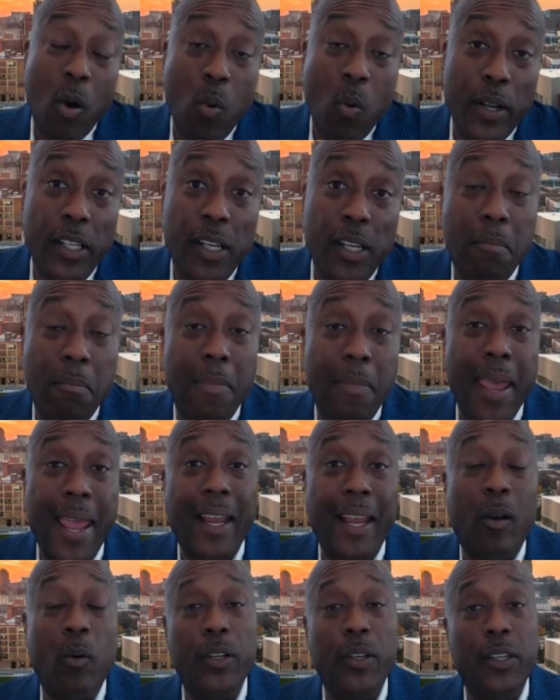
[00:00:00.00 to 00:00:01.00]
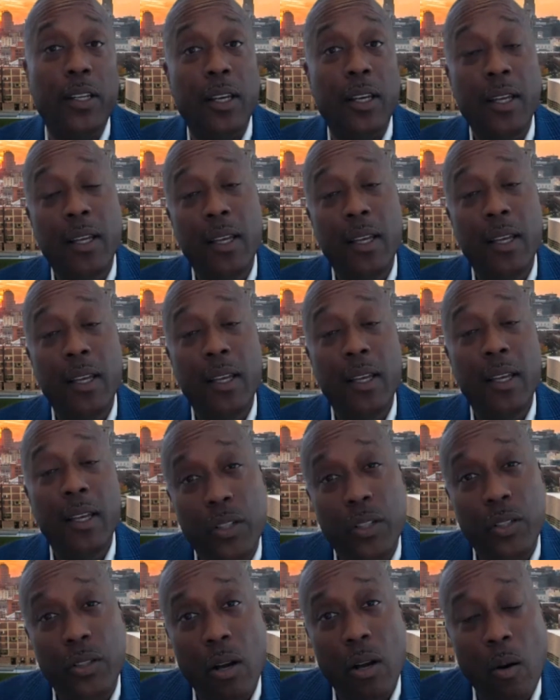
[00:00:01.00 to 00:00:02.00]
what do you make when you
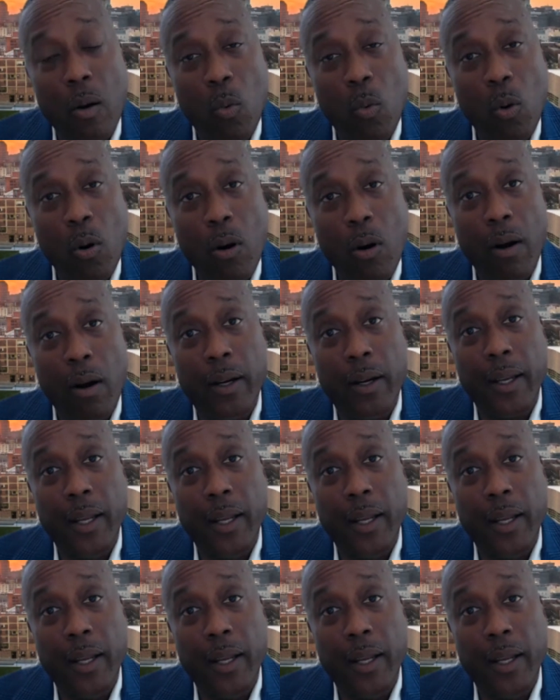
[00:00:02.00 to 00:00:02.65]
start work.